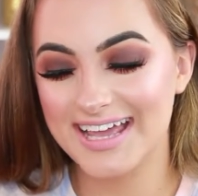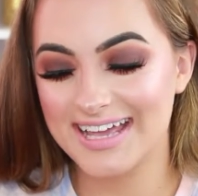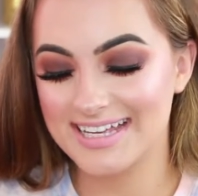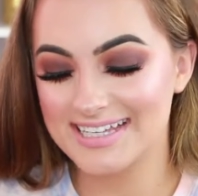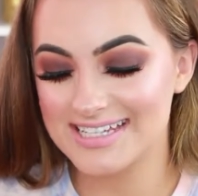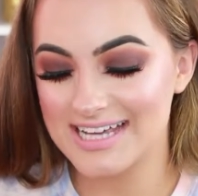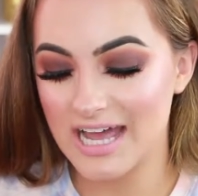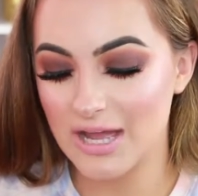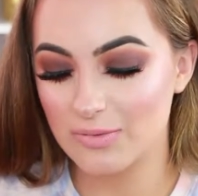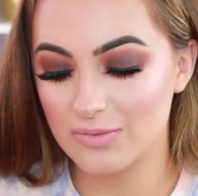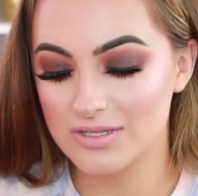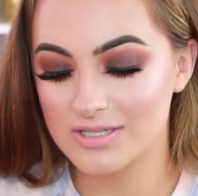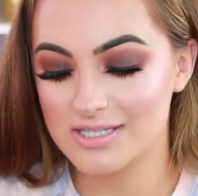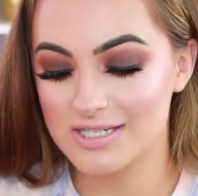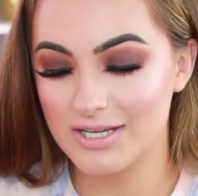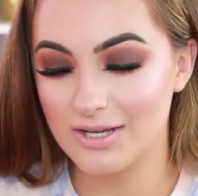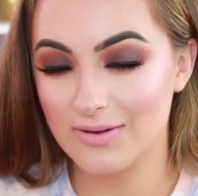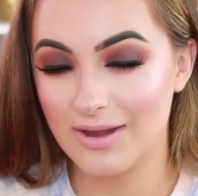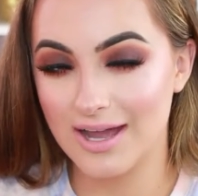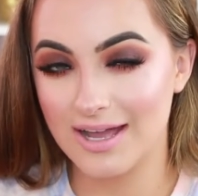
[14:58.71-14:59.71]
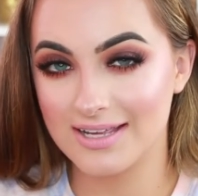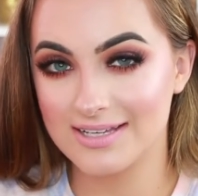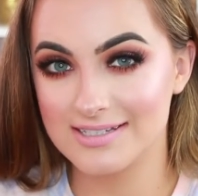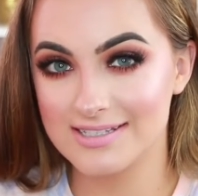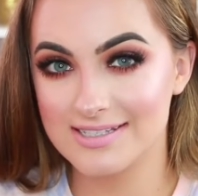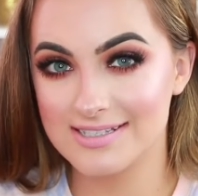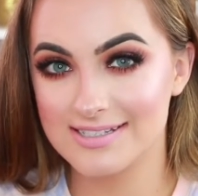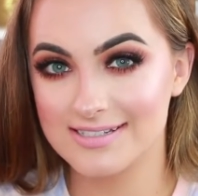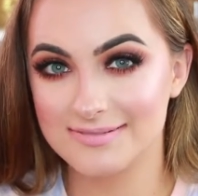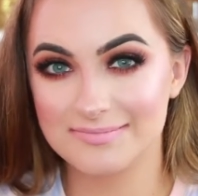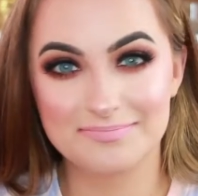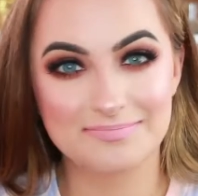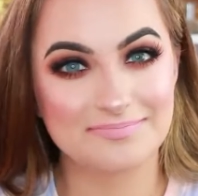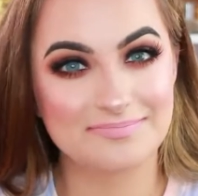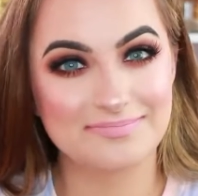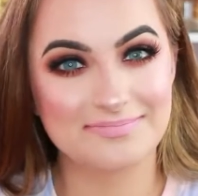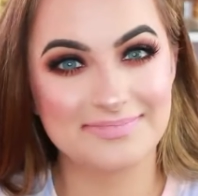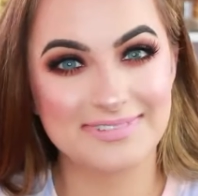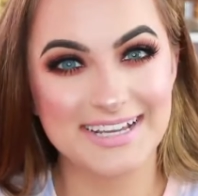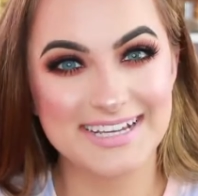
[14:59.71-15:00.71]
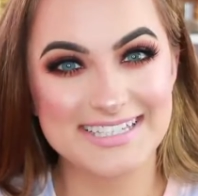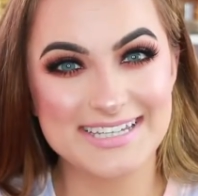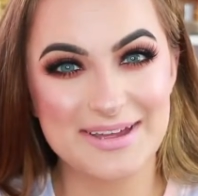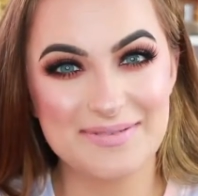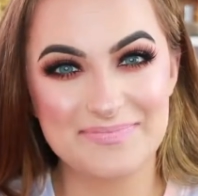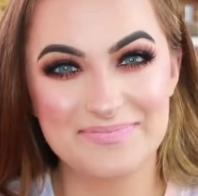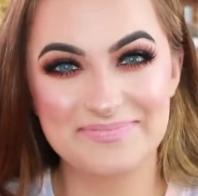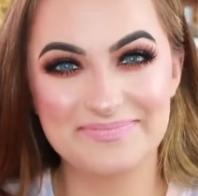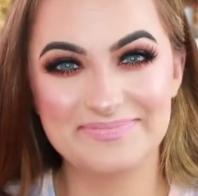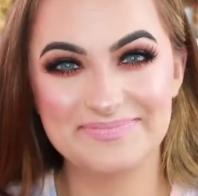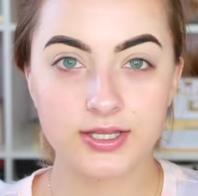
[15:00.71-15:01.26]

and I will see you guys next time.